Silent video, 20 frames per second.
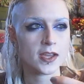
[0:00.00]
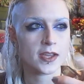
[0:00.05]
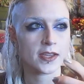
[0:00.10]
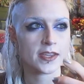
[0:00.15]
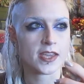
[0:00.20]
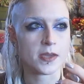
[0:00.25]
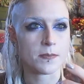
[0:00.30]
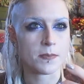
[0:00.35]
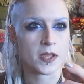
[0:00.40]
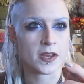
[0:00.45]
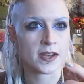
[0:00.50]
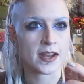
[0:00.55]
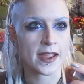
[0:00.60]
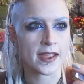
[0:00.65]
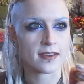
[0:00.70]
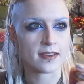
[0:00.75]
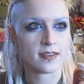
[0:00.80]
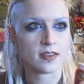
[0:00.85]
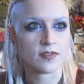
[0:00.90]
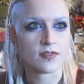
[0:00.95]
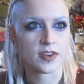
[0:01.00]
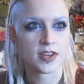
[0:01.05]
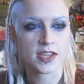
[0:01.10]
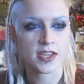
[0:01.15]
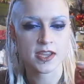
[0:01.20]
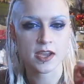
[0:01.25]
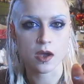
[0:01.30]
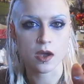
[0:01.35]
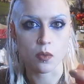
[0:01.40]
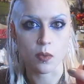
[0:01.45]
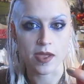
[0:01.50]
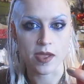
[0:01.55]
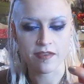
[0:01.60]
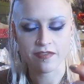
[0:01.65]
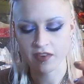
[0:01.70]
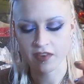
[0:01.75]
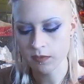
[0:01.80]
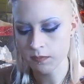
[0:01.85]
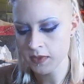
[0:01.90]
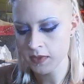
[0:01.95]
keeping negativity away
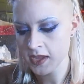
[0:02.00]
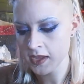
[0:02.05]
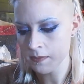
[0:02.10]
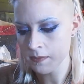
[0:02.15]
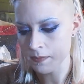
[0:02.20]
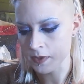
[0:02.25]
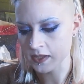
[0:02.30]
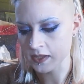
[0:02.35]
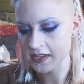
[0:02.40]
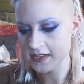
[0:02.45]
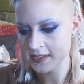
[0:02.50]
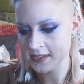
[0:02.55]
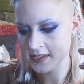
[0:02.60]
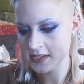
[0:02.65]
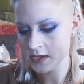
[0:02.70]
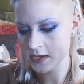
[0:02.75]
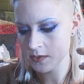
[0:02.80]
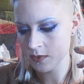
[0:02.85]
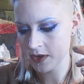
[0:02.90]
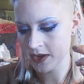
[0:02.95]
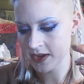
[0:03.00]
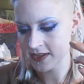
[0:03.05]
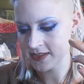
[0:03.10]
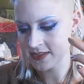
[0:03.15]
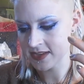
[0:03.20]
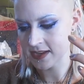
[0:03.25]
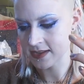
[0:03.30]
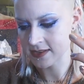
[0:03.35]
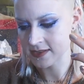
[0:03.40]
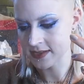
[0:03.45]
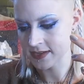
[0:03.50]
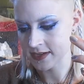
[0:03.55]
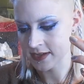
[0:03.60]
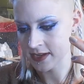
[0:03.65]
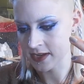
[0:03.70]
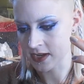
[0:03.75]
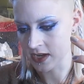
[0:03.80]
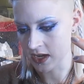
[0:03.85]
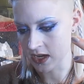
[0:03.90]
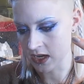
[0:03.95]
from me but let's see what it says in
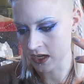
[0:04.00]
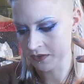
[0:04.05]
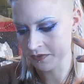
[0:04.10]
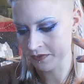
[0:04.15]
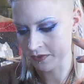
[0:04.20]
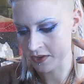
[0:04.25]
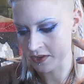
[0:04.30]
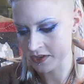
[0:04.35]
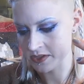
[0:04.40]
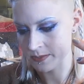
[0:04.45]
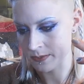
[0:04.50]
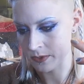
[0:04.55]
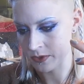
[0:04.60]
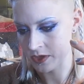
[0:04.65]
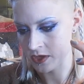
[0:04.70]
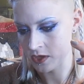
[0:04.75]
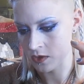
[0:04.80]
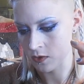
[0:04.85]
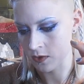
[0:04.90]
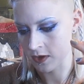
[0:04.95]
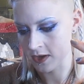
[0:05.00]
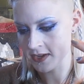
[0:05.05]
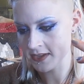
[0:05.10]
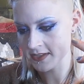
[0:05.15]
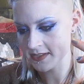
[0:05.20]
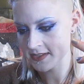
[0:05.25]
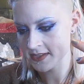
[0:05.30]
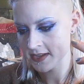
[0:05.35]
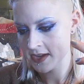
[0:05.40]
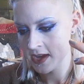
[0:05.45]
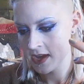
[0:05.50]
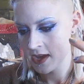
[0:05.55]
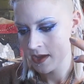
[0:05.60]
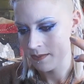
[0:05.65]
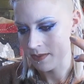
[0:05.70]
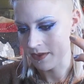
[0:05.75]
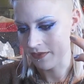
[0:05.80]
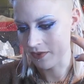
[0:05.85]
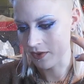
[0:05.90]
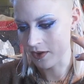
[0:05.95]
here for smoky quartz
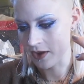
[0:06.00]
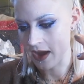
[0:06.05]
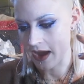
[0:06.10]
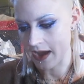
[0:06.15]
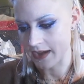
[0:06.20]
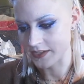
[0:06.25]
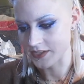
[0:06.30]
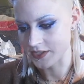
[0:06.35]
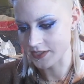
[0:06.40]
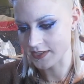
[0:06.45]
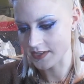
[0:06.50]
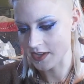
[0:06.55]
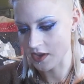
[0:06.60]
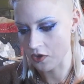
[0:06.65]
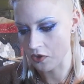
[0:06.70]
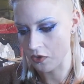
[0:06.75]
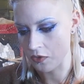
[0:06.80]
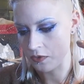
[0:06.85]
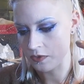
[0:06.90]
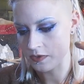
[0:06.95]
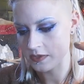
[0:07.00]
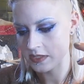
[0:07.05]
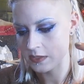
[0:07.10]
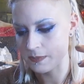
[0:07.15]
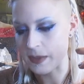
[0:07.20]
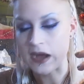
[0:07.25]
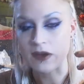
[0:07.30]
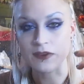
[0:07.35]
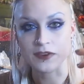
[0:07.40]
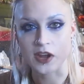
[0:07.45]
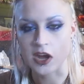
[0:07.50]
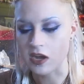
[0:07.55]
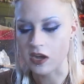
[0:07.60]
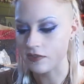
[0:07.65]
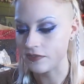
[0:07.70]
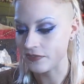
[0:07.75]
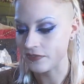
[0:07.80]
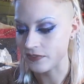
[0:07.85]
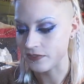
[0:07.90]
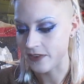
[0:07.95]
before I just go spouting
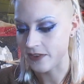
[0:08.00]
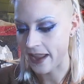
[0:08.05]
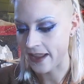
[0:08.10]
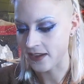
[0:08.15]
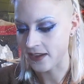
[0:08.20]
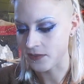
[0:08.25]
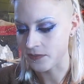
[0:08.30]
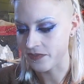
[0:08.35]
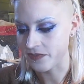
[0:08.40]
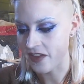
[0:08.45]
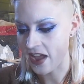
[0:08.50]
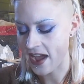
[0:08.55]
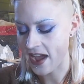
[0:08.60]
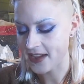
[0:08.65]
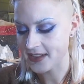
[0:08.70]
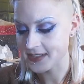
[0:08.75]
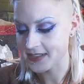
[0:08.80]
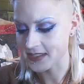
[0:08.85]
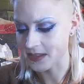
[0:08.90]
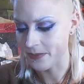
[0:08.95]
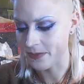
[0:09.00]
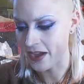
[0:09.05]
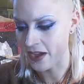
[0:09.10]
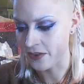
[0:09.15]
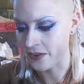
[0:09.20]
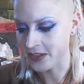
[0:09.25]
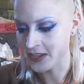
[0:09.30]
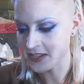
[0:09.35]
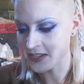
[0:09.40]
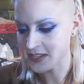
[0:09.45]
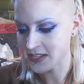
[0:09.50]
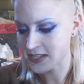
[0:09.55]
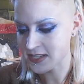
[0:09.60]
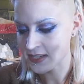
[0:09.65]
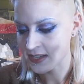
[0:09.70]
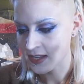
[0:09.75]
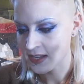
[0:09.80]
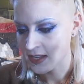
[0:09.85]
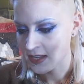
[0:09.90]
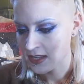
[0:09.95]
off random facts about it.
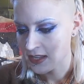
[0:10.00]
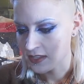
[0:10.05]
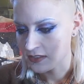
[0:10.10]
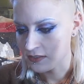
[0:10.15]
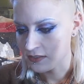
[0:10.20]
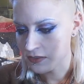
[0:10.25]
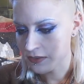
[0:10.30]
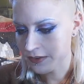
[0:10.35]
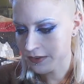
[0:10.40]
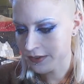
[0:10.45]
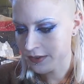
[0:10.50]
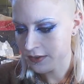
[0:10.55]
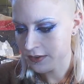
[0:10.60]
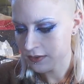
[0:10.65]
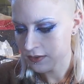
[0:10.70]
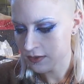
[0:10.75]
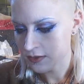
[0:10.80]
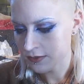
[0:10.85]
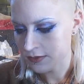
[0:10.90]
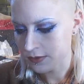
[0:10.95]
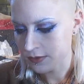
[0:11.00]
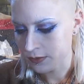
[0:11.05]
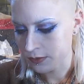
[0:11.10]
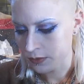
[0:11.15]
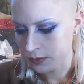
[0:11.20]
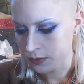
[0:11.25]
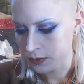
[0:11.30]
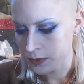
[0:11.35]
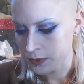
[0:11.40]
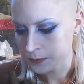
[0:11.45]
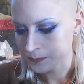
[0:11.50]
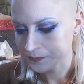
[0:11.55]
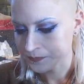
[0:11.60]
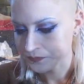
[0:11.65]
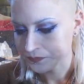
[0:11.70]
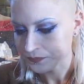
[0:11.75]
Do do do do do.